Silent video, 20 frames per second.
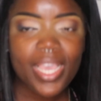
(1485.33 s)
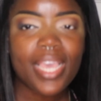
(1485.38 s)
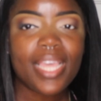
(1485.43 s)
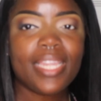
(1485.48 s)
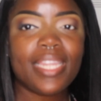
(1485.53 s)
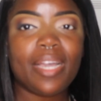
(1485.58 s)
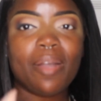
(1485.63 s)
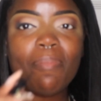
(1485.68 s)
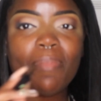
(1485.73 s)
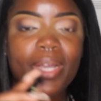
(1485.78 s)

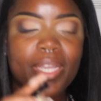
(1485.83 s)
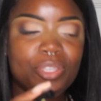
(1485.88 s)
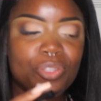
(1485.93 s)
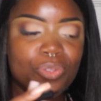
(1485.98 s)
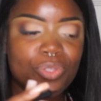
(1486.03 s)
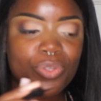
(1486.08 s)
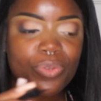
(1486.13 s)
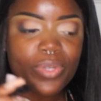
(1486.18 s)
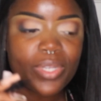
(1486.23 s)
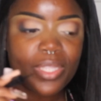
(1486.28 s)
Now mind you,
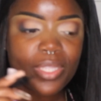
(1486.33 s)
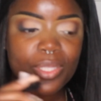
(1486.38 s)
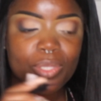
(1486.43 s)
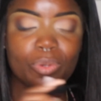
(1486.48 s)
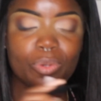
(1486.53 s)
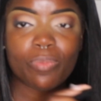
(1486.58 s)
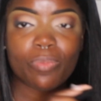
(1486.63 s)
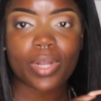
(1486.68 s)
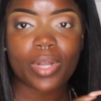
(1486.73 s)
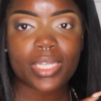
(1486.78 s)
during this
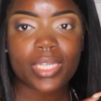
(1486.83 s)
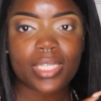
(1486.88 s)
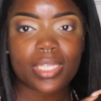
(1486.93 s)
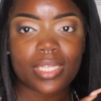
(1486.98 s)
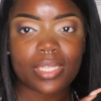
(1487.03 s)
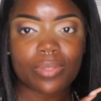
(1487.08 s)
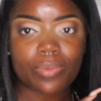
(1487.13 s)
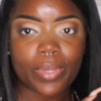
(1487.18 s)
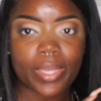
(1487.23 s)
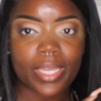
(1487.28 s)
whole
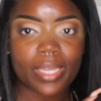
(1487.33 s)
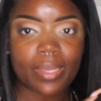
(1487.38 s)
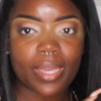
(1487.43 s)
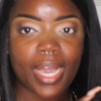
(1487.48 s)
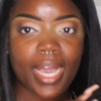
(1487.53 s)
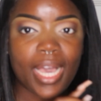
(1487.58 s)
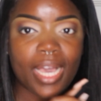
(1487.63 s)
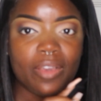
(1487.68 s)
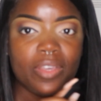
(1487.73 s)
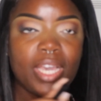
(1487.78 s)
process, right, I
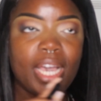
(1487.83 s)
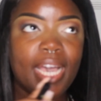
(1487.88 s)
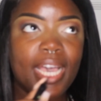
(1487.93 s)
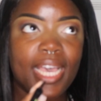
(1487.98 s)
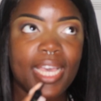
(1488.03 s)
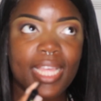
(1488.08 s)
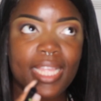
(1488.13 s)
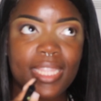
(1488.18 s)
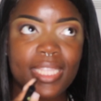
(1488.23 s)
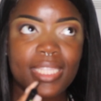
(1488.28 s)
had
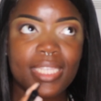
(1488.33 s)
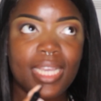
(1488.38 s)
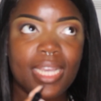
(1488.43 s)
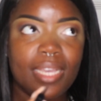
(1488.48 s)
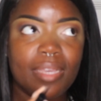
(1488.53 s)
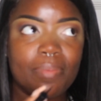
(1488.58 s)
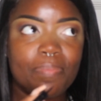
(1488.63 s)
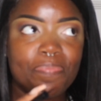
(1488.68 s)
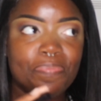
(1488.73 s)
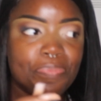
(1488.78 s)
at the
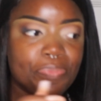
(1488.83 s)
time